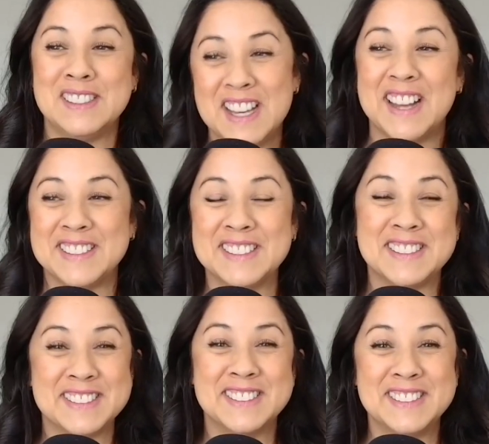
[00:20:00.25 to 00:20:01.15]
Yes.
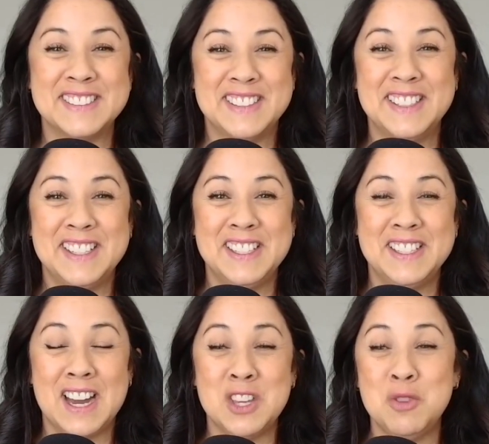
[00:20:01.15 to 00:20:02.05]

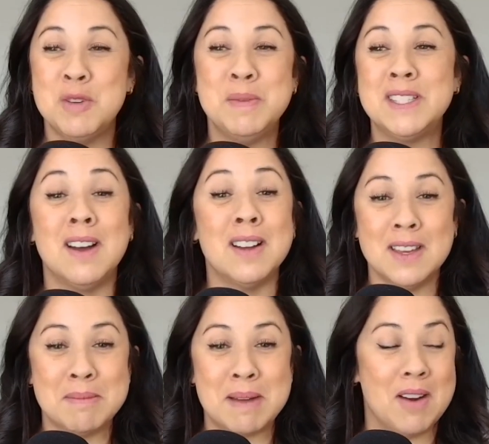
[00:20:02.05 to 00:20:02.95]
You could be
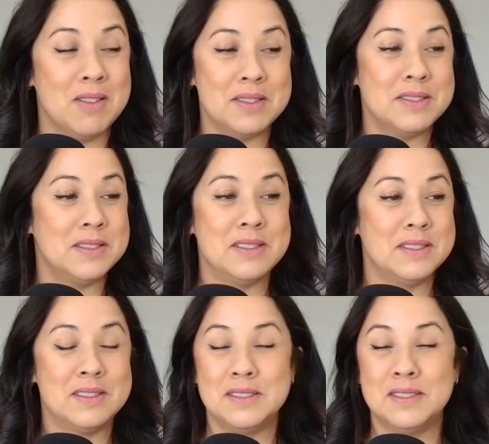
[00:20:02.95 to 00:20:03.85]
talking about
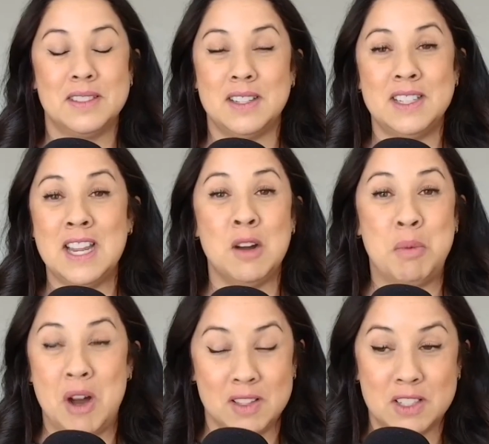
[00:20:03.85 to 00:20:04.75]
nail
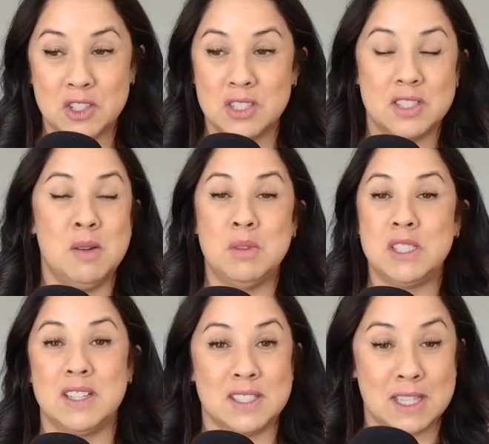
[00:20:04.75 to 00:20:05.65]
polish.
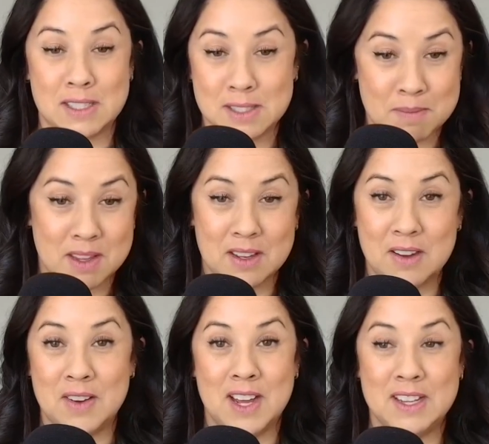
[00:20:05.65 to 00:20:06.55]
Someone's gonna say something.
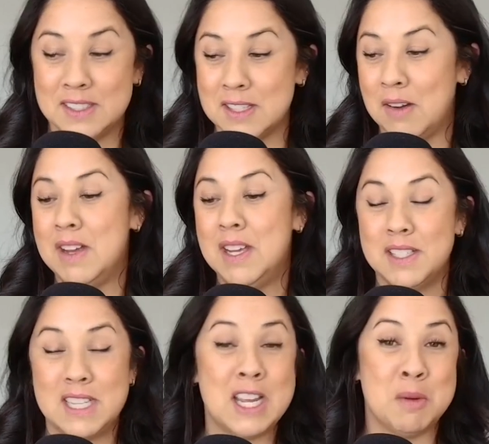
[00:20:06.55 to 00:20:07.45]
Okay. So
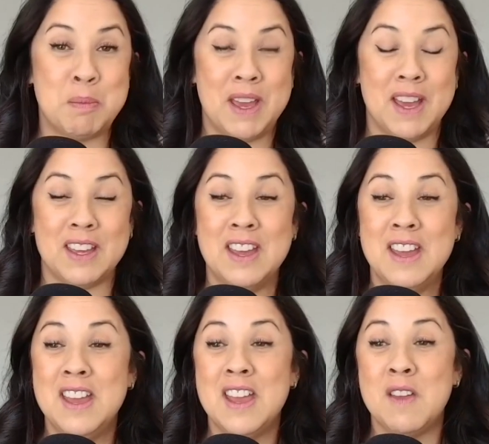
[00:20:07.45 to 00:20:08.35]
take your pick.
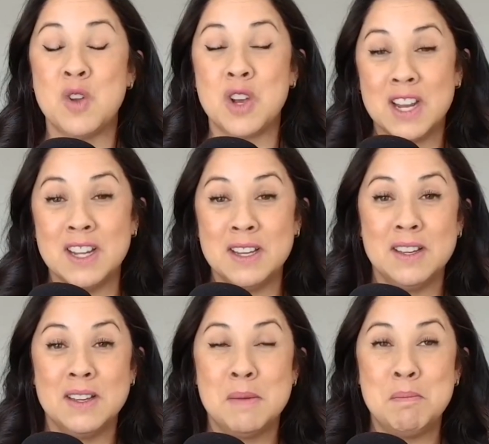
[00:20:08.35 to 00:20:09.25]
If you're
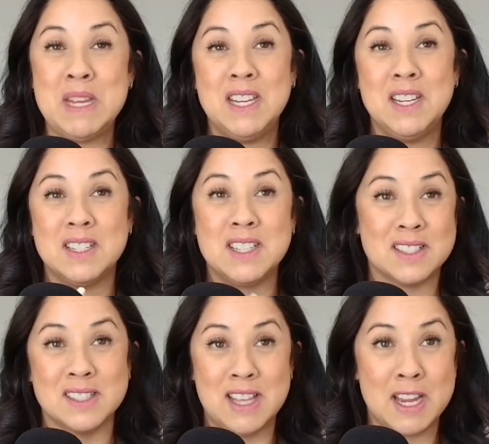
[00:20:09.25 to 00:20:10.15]
gonna be
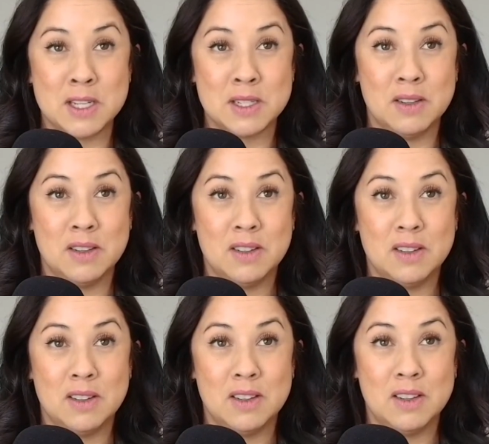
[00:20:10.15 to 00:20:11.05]
disliked
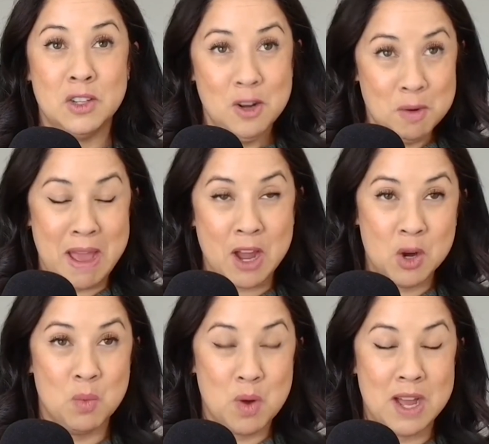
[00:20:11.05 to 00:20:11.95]
no
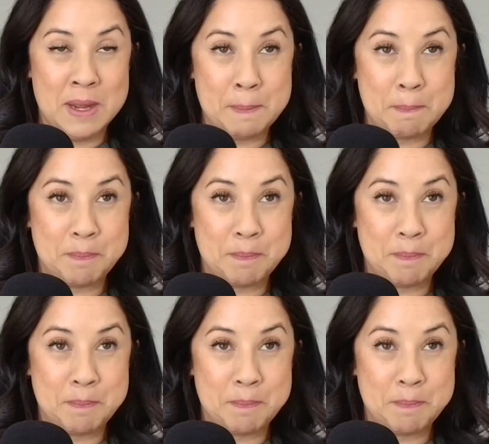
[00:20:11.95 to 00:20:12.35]
matter what,